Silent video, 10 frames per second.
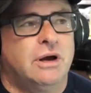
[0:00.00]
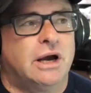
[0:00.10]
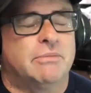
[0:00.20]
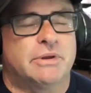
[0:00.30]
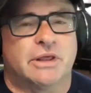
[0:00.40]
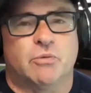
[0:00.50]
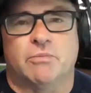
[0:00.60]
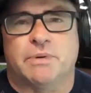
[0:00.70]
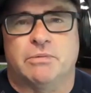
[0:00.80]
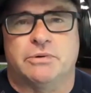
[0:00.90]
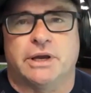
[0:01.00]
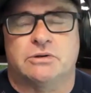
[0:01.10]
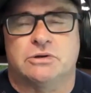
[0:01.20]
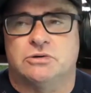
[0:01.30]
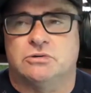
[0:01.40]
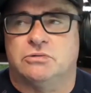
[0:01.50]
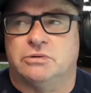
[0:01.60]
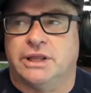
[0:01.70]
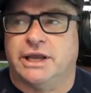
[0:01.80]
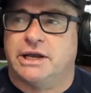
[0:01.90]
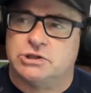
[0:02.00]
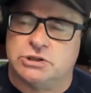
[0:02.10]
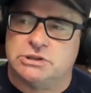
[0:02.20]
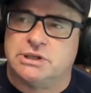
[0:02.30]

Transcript: But they want people now to do lectures.